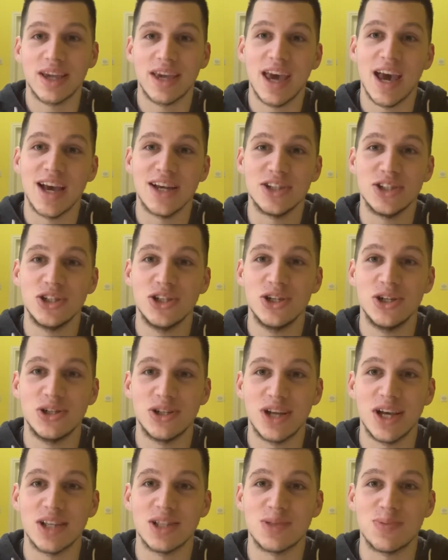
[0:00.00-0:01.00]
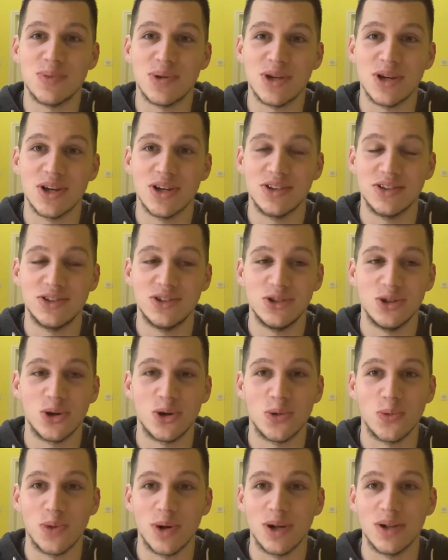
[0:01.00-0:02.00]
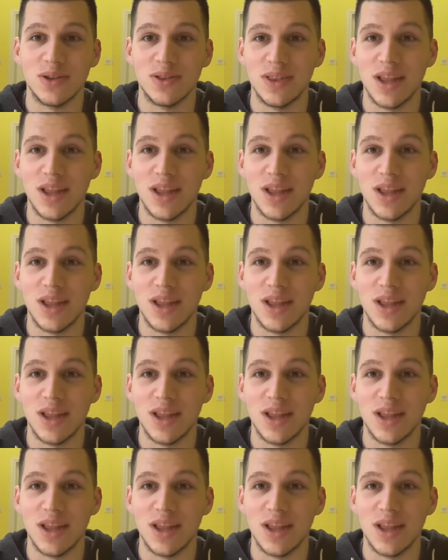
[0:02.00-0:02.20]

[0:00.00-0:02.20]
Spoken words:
cashier, that's because you're, well,